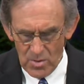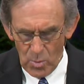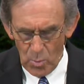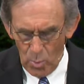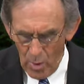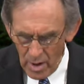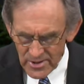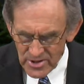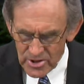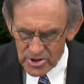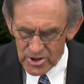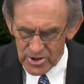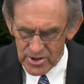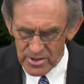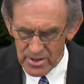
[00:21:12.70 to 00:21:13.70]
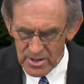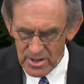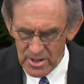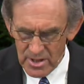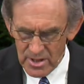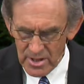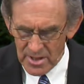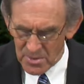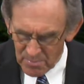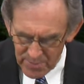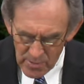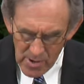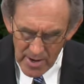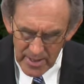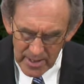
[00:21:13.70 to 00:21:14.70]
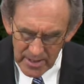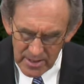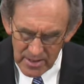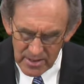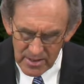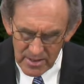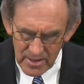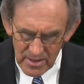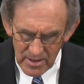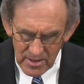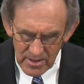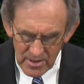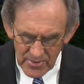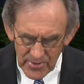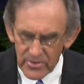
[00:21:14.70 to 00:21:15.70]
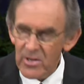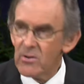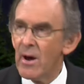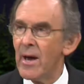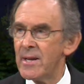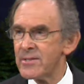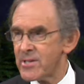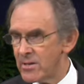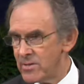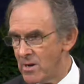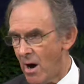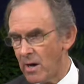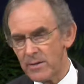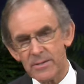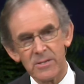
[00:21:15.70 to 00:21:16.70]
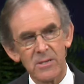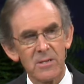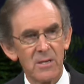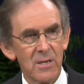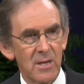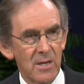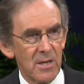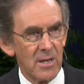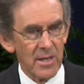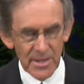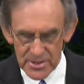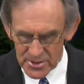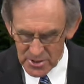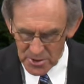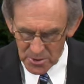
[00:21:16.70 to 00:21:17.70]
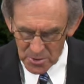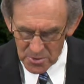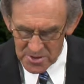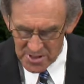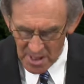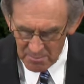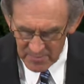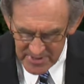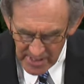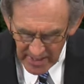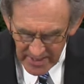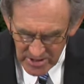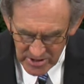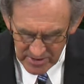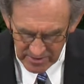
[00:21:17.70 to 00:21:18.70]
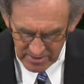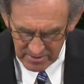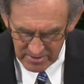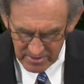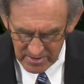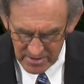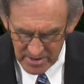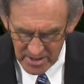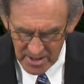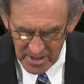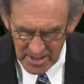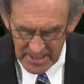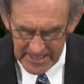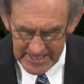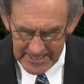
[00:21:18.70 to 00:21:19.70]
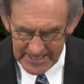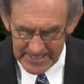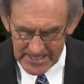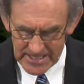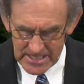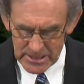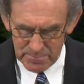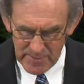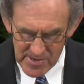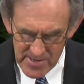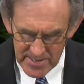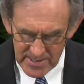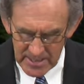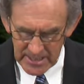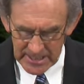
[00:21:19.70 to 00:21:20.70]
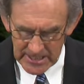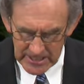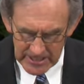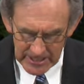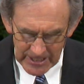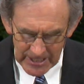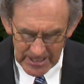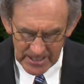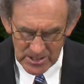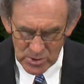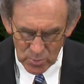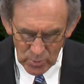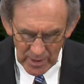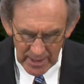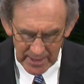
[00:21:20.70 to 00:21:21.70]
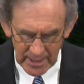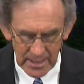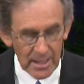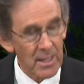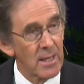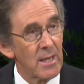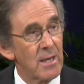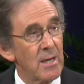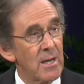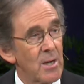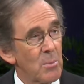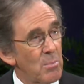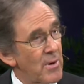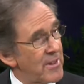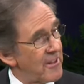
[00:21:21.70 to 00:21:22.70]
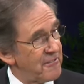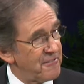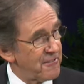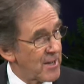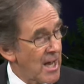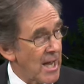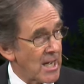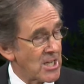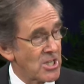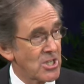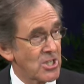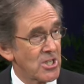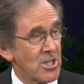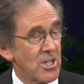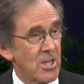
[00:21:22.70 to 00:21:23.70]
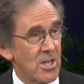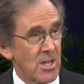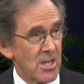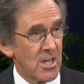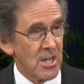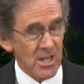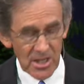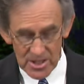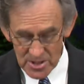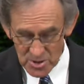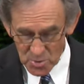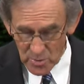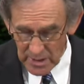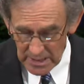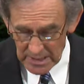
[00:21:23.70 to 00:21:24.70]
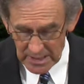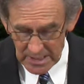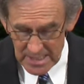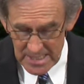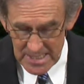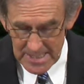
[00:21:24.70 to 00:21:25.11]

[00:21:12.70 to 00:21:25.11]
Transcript: "Watch and pray that you enter not into temptation. The spirit indeed is willing, but the flesh is weak."